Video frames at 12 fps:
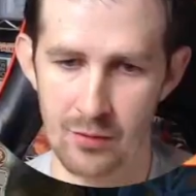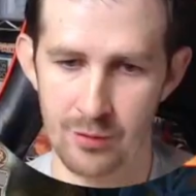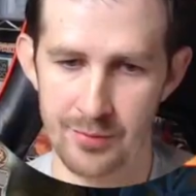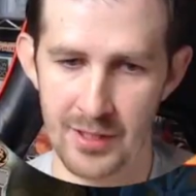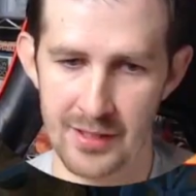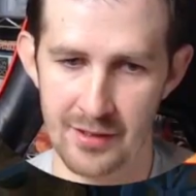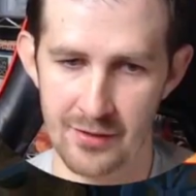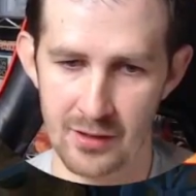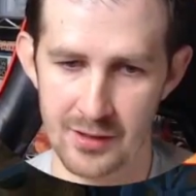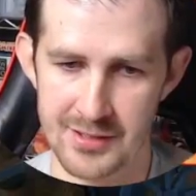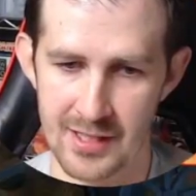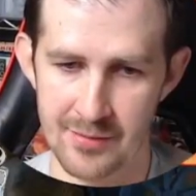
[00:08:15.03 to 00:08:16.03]
play another
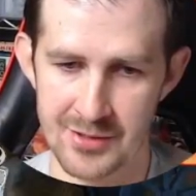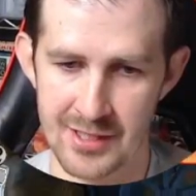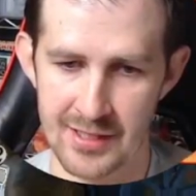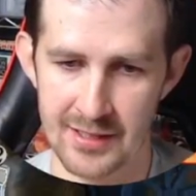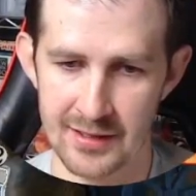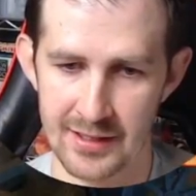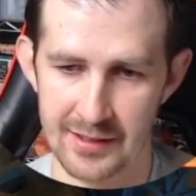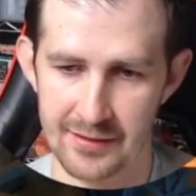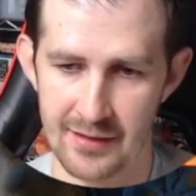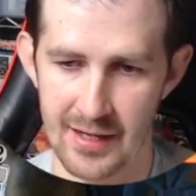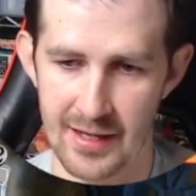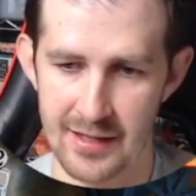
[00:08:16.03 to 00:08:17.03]
Automaton. I like
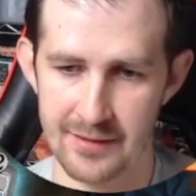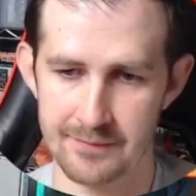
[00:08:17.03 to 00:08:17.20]
that.